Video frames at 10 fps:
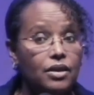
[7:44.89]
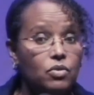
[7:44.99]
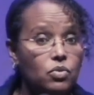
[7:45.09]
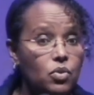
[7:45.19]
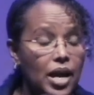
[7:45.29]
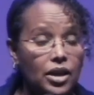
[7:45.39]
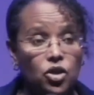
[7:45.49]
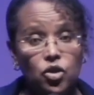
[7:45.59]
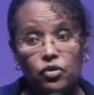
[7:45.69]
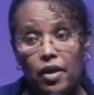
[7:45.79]
and a
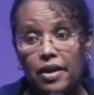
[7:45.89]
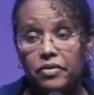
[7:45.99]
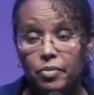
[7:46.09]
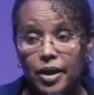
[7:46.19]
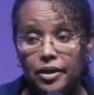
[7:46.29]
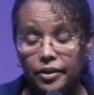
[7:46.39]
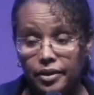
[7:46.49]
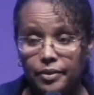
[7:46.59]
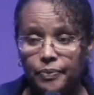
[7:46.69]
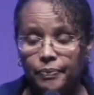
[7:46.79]
range of heavy
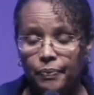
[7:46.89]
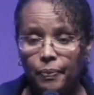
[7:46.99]
metals.